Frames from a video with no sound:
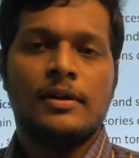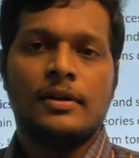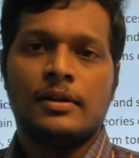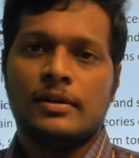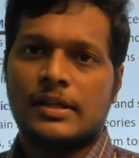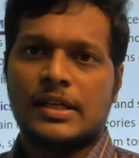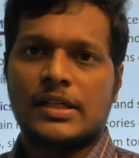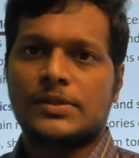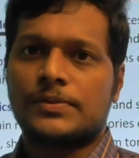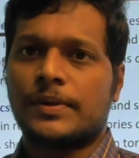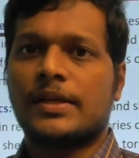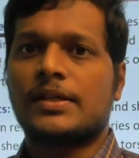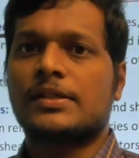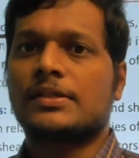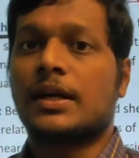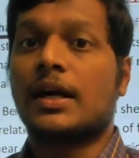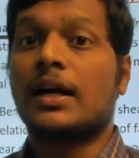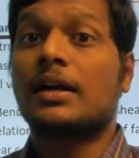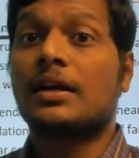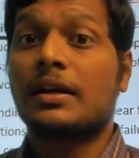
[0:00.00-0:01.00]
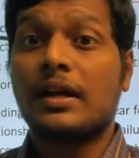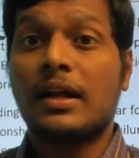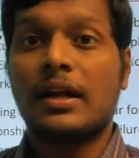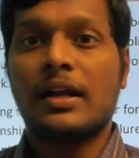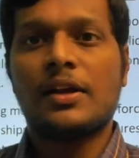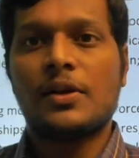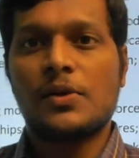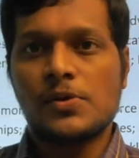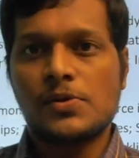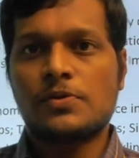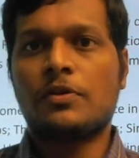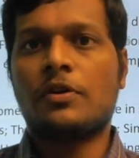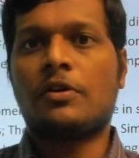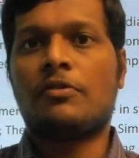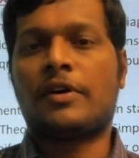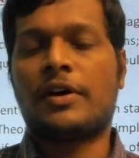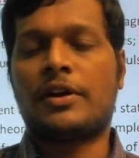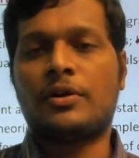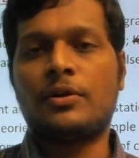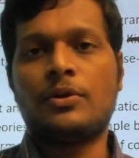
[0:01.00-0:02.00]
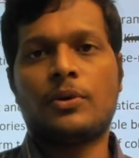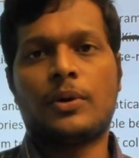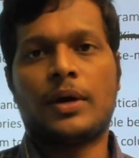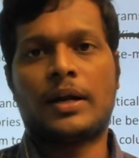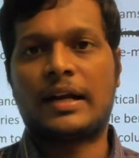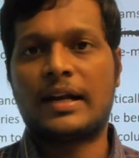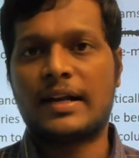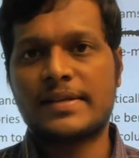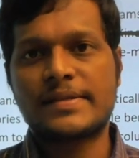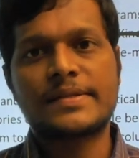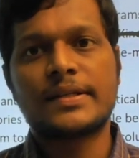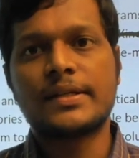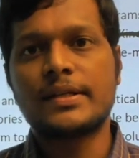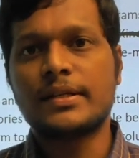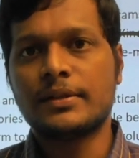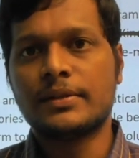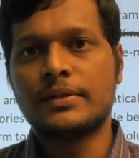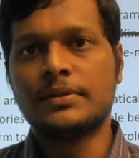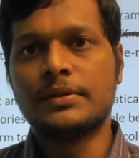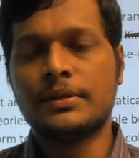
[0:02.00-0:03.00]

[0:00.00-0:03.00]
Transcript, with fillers: That's why it's not really useful for you to analyze the